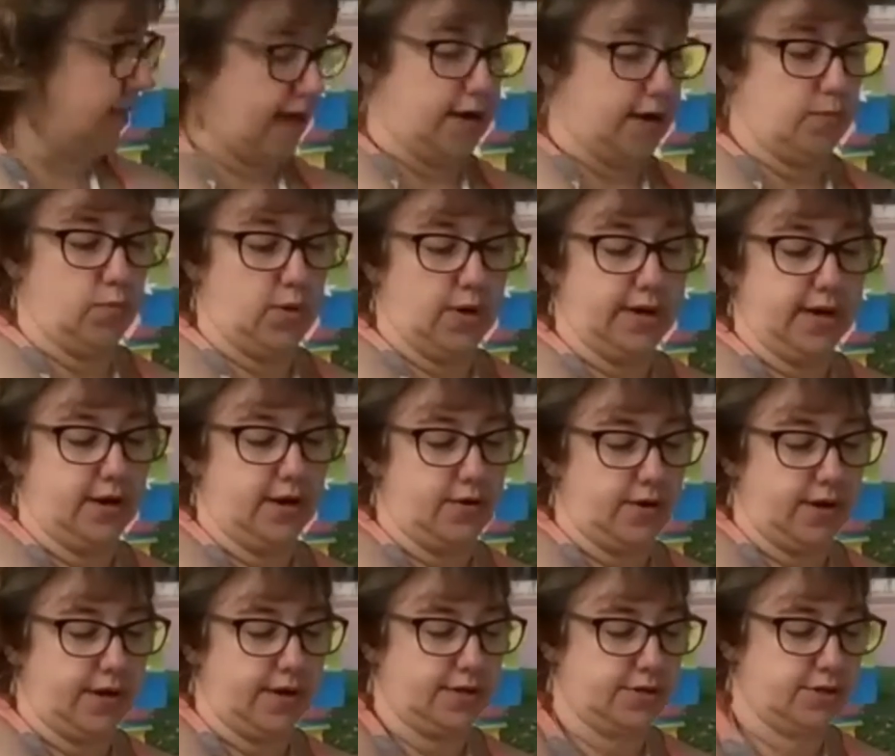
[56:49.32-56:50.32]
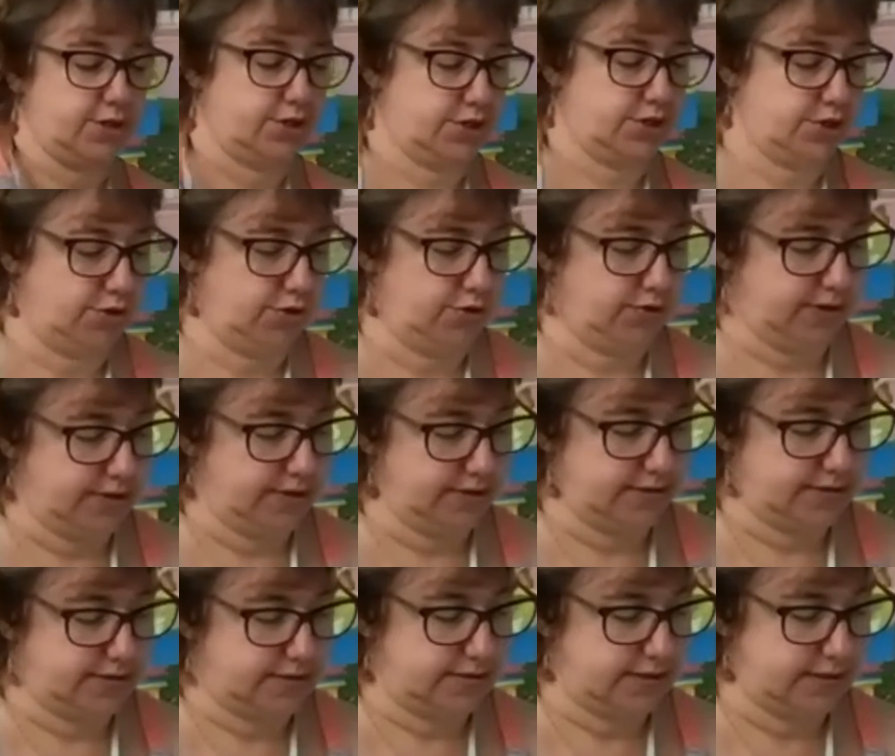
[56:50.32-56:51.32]
that one area just so you can
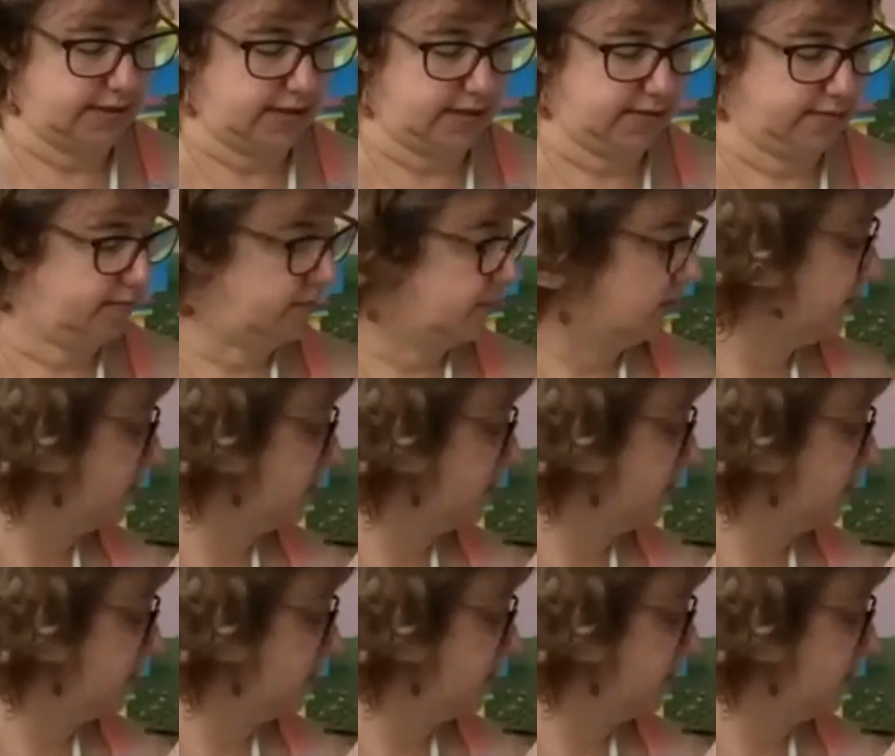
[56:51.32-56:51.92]
see.